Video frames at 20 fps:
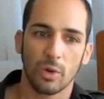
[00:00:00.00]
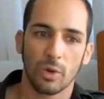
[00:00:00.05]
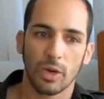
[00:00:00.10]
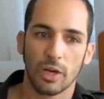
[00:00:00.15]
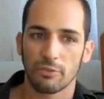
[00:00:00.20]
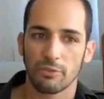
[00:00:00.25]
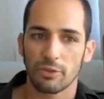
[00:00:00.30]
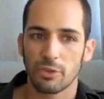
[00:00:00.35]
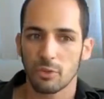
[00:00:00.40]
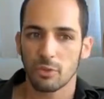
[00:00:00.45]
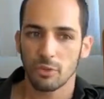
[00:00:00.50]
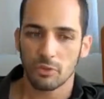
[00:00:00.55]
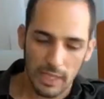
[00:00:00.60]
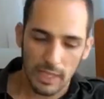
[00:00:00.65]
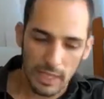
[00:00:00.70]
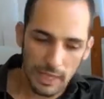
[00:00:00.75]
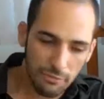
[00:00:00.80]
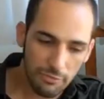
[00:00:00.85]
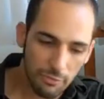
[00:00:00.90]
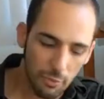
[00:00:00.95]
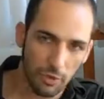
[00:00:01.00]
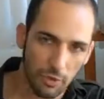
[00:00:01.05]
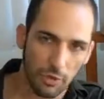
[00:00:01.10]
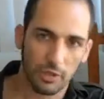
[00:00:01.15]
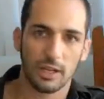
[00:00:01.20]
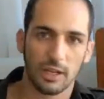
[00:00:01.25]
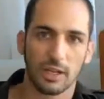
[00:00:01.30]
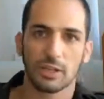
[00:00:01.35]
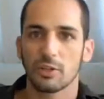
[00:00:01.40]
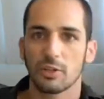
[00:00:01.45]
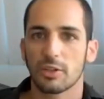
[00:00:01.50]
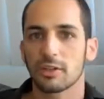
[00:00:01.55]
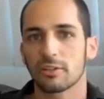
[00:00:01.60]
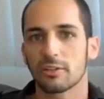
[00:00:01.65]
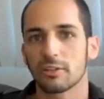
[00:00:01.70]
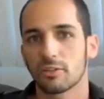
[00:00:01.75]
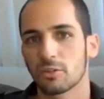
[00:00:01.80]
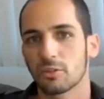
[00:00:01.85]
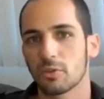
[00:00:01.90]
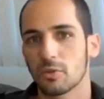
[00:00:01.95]
whenever you leave work and you get
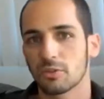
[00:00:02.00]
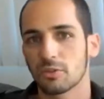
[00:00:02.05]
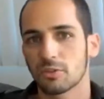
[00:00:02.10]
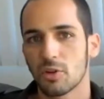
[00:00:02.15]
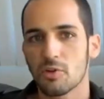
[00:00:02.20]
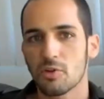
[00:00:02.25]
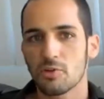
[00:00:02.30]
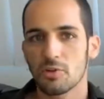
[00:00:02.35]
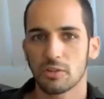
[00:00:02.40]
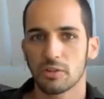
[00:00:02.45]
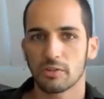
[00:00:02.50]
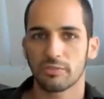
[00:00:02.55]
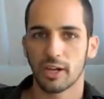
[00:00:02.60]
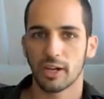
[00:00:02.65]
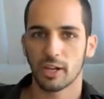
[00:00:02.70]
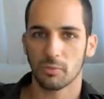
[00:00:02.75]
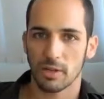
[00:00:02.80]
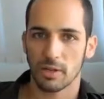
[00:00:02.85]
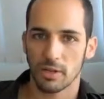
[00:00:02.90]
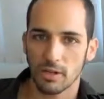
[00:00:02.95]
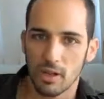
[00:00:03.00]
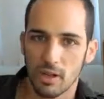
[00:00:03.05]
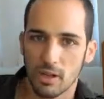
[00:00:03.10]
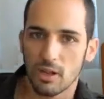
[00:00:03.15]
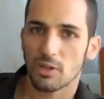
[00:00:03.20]
to a social environment,